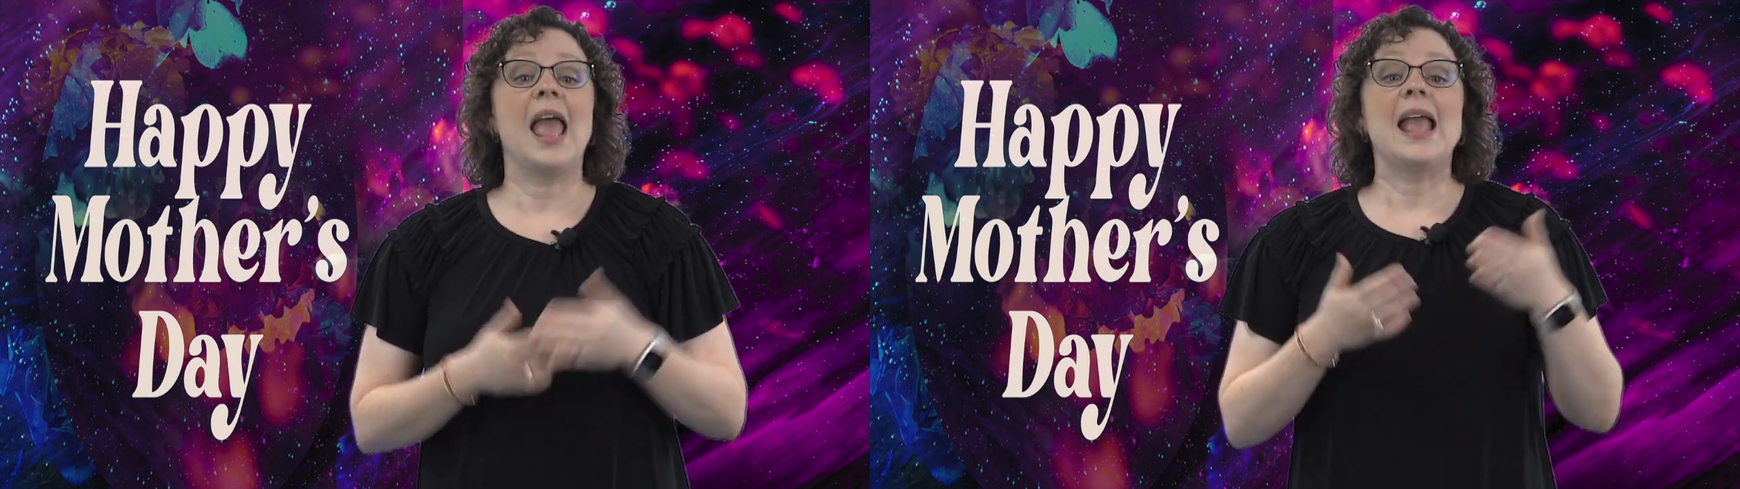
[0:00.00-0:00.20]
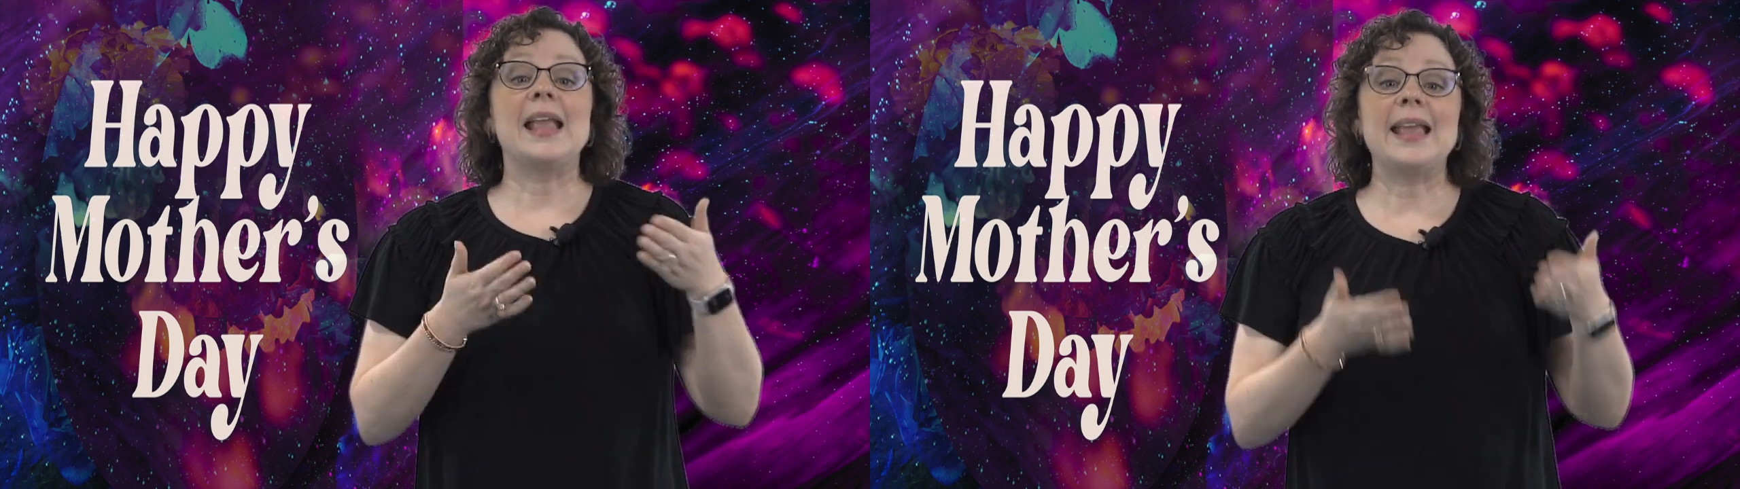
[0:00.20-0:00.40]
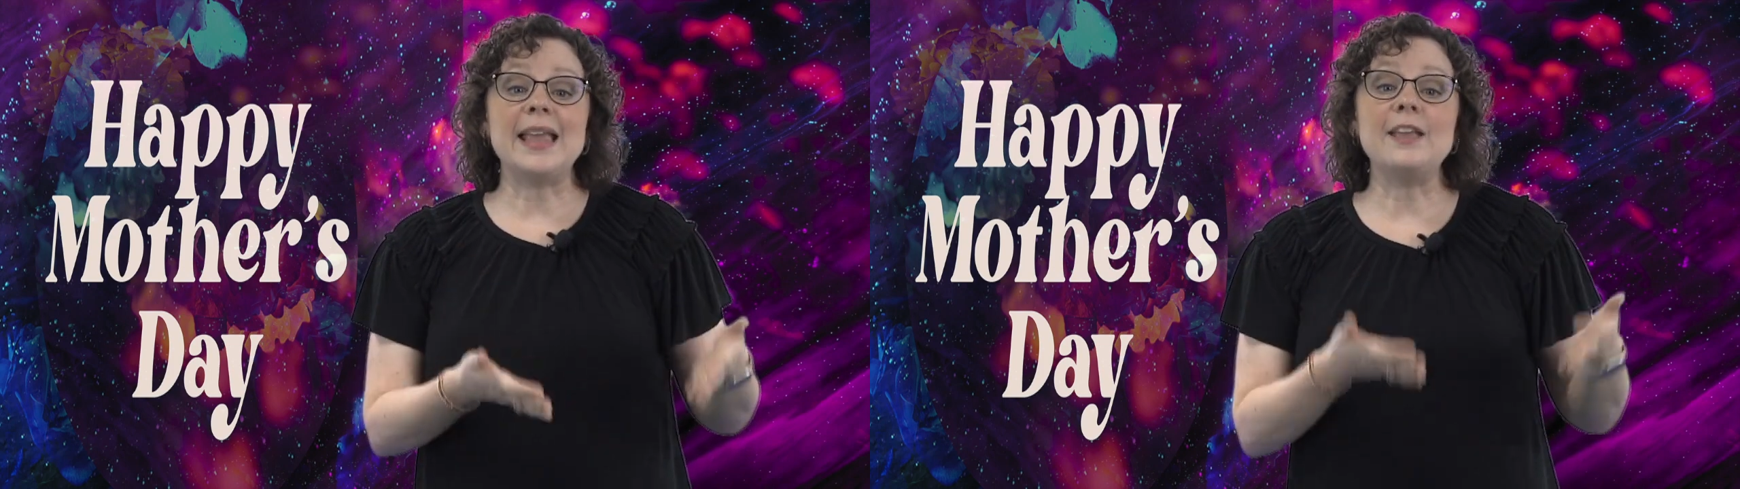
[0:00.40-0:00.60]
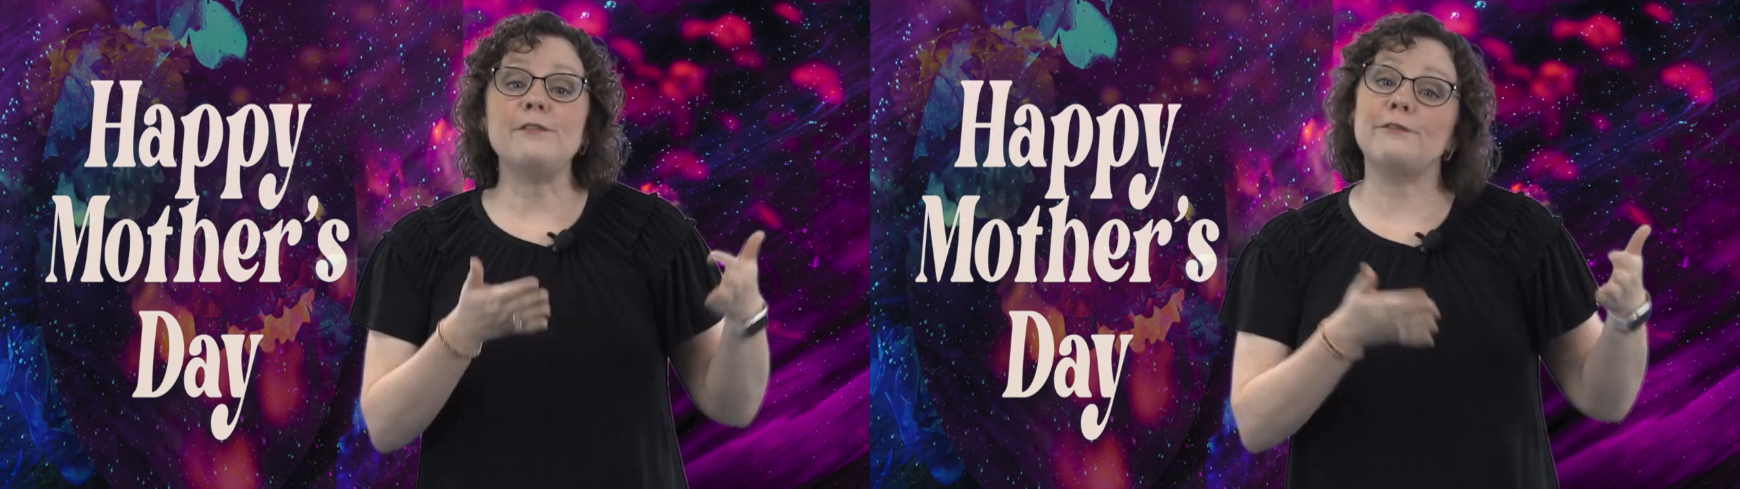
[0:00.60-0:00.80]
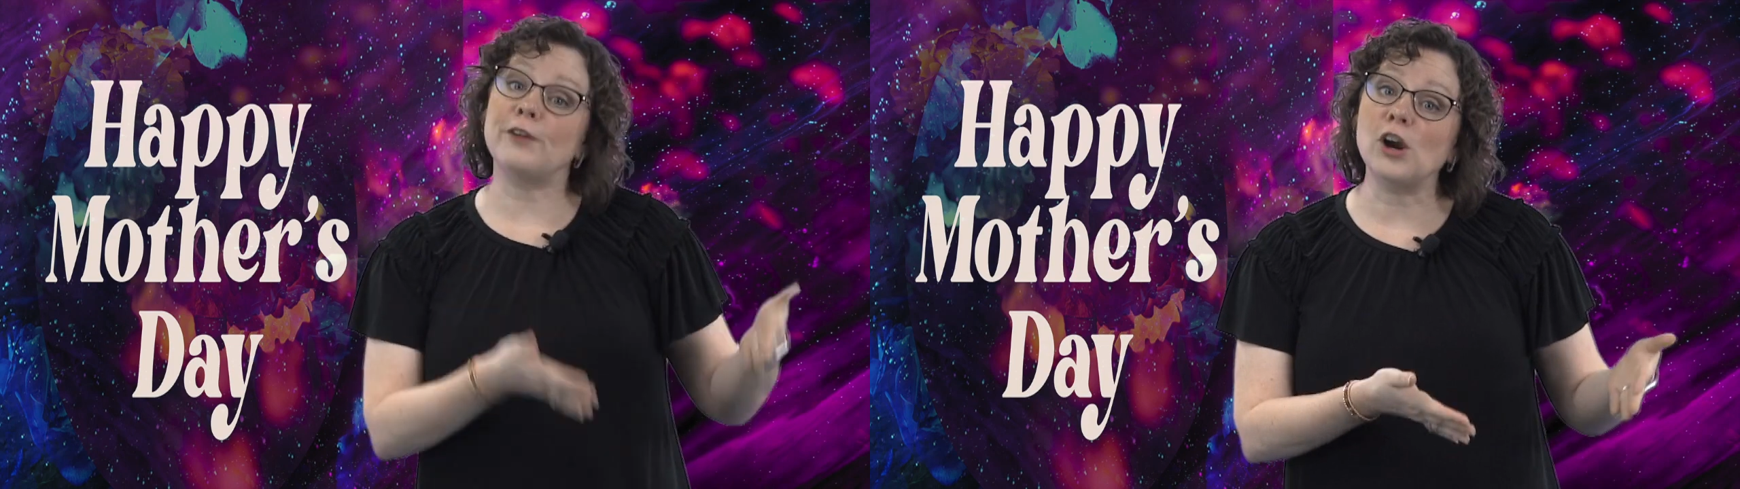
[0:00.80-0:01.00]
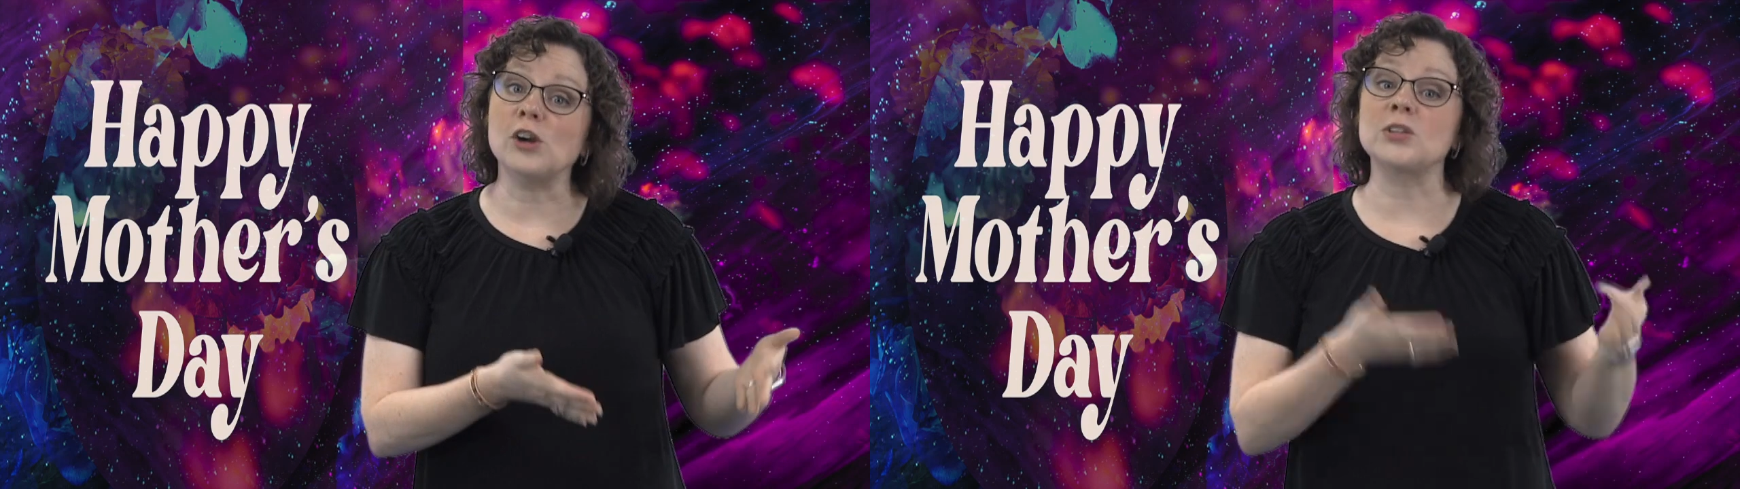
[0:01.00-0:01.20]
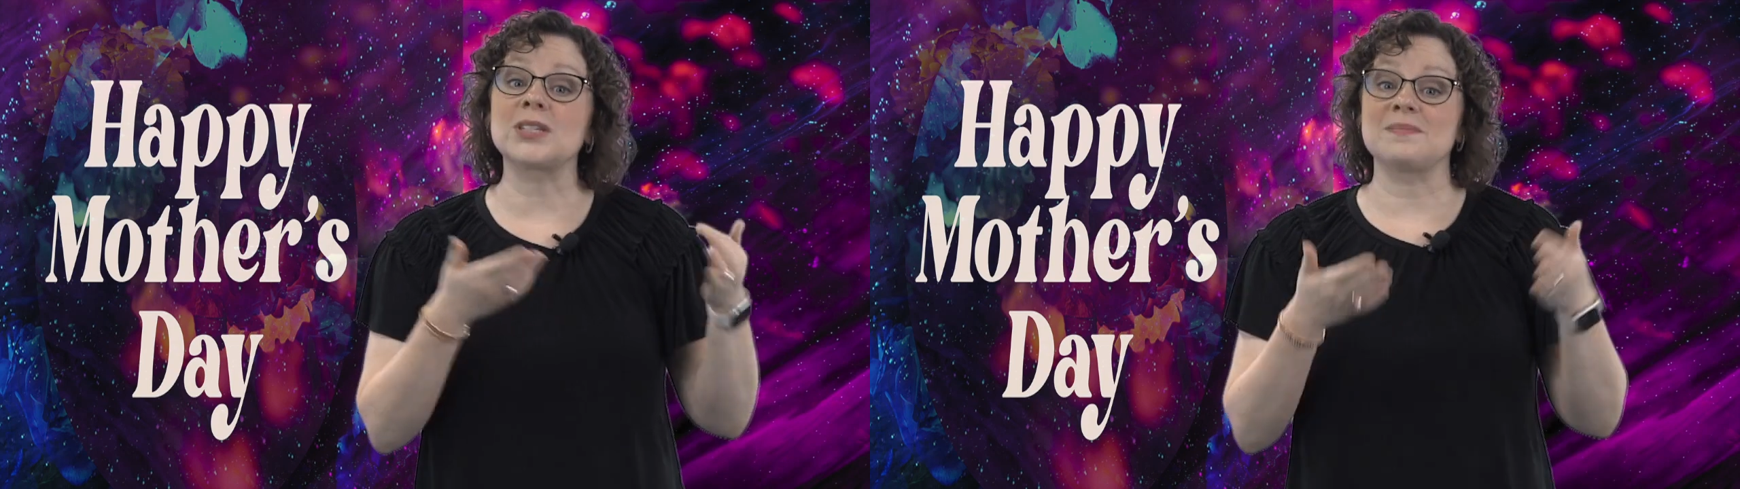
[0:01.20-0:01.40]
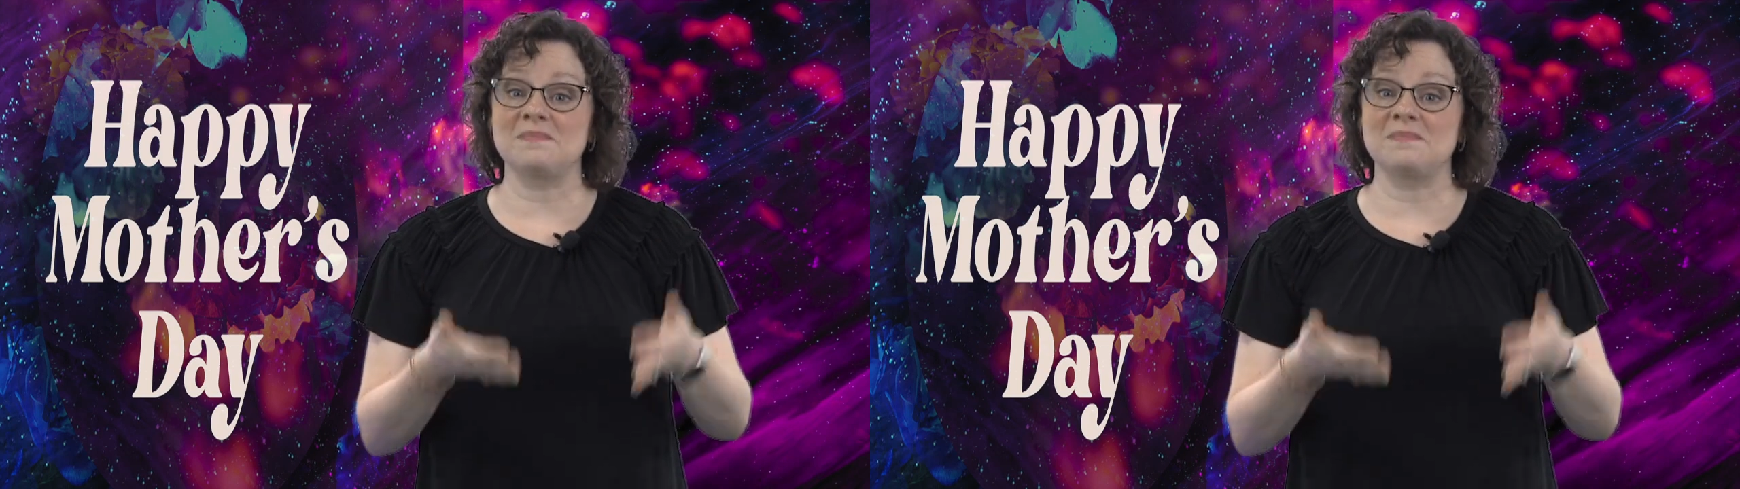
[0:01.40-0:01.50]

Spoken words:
He first